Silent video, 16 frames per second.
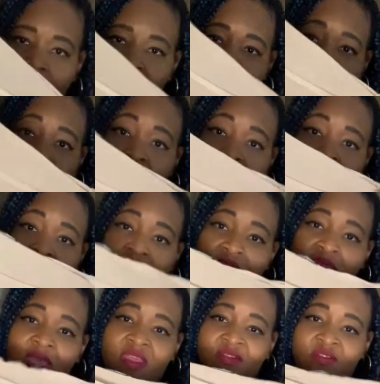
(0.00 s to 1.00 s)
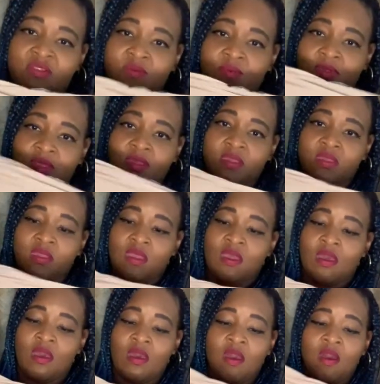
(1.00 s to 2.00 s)
this one is actually really
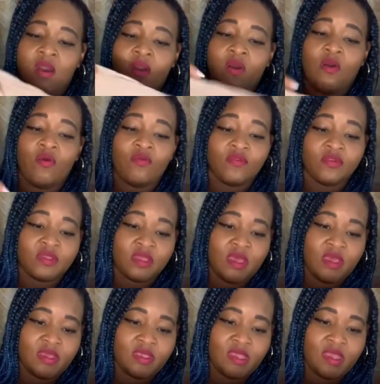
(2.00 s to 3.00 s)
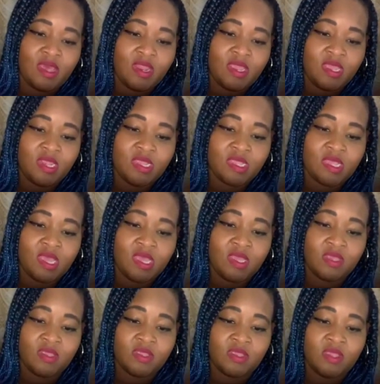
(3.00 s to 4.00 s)
oversized. I got it in a
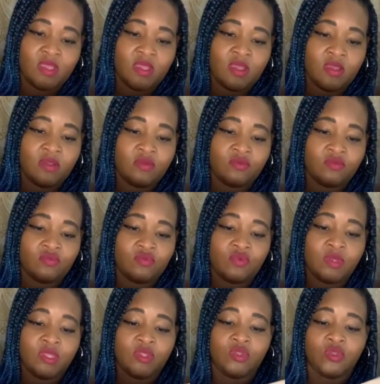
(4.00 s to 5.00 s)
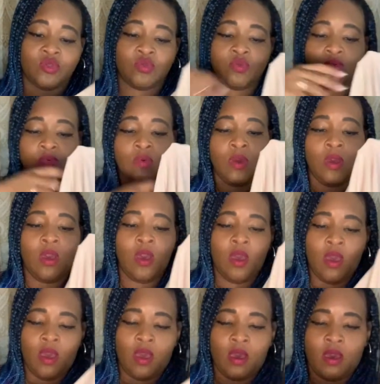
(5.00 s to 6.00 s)
size 22.
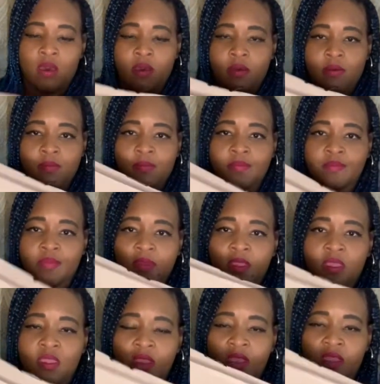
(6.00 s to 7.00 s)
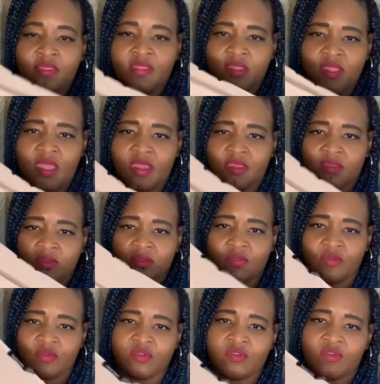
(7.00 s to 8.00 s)
And the neck is a
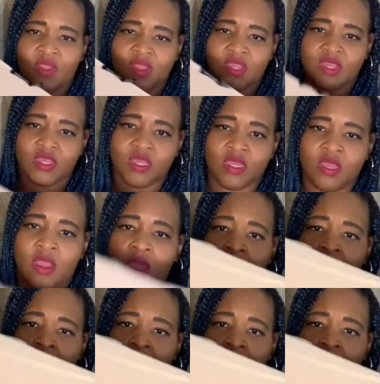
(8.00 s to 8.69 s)
little stretchy.